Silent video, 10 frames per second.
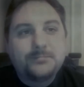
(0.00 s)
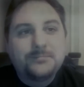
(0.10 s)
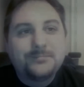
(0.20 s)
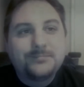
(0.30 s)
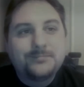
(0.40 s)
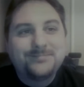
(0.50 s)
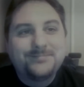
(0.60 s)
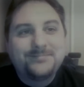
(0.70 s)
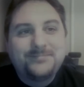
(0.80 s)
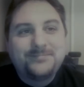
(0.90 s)

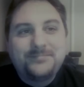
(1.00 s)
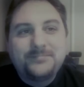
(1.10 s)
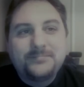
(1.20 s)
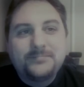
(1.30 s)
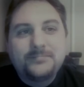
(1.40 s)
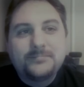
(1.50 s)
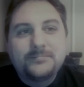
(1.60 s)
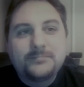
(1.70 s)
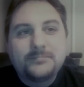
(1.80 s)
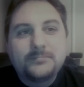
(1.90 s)

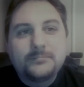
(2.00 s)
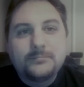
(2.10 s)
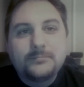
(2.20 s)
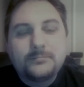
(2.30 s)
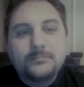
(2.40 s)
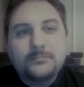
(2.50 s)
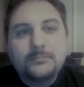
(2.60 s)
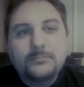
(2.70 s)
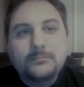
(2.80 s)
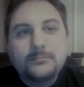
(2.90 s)

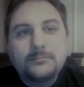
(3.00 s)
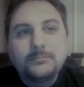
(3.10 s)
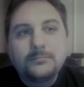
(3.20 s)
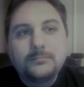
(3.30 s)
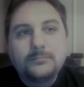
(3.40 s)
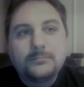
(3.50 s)
(silent)